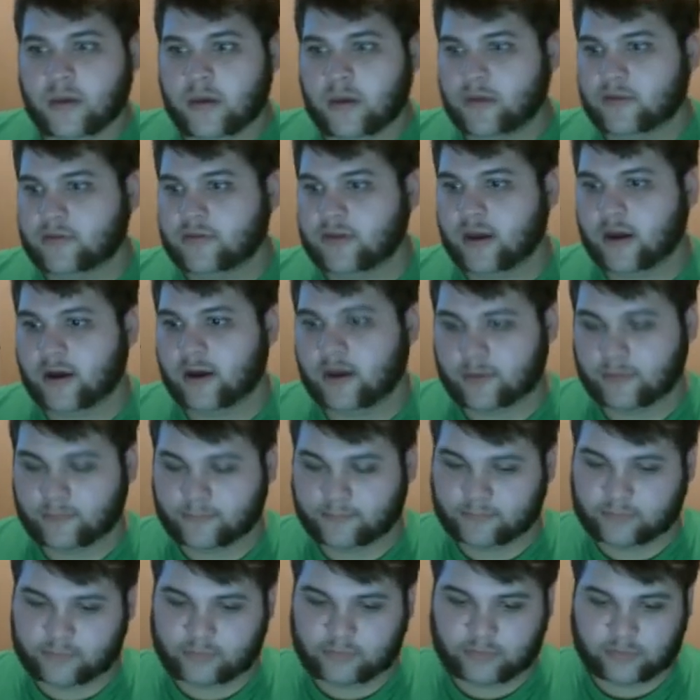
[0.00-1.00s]
So
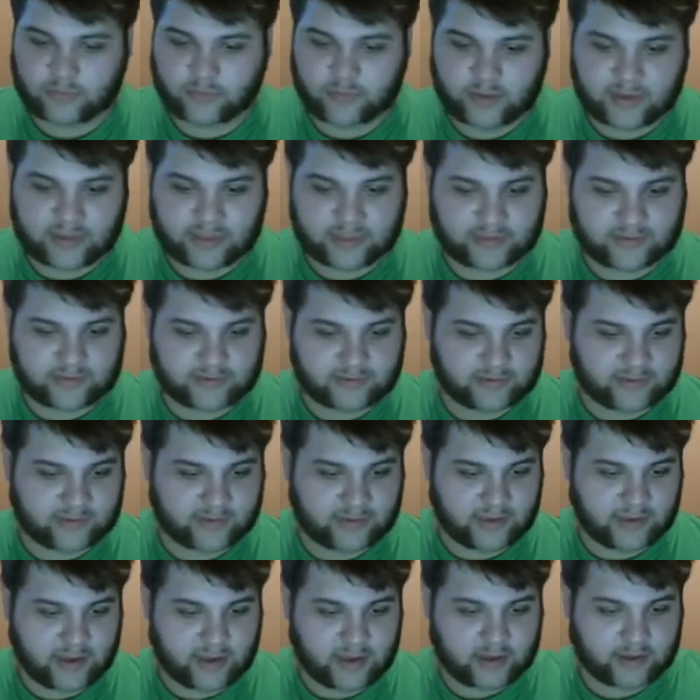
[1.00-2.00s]
the way this is
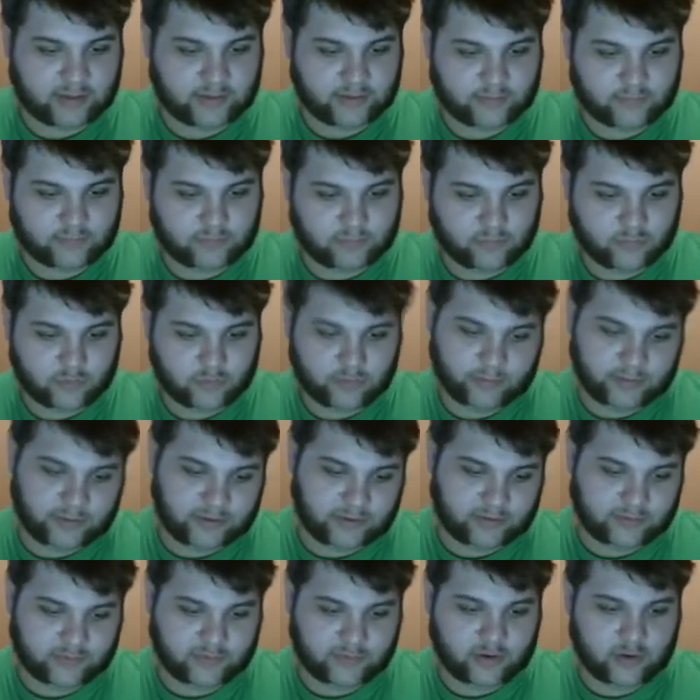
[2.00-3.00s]
would
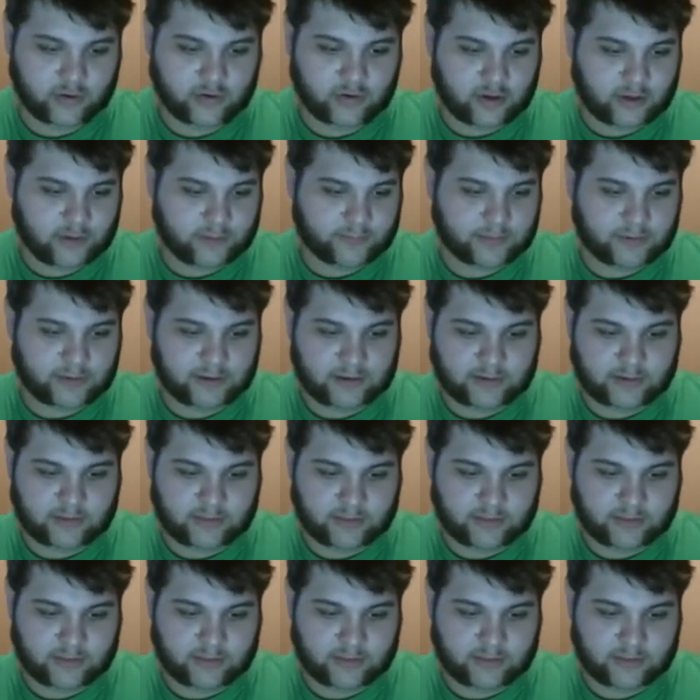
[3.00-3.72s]
be shown up in the